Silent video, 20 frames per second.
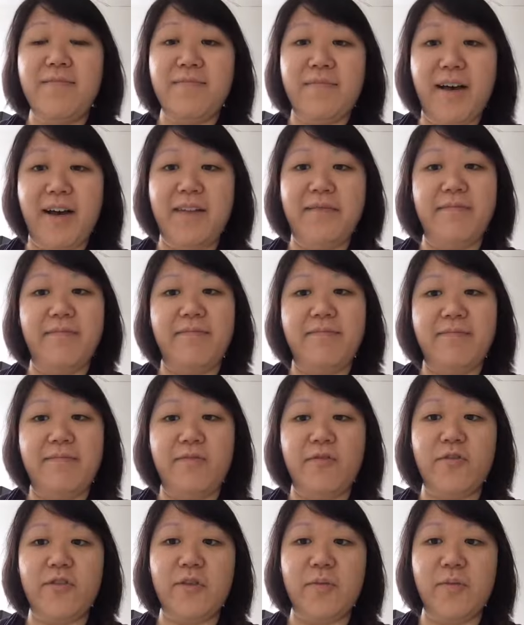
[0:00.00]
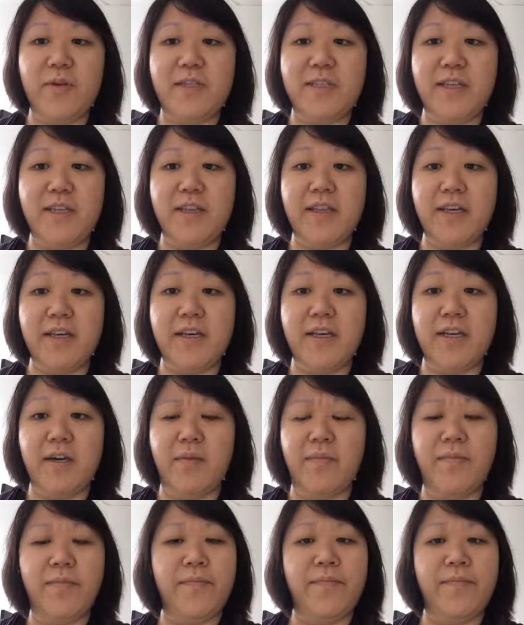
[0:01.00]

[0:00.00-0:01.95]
but for some reason the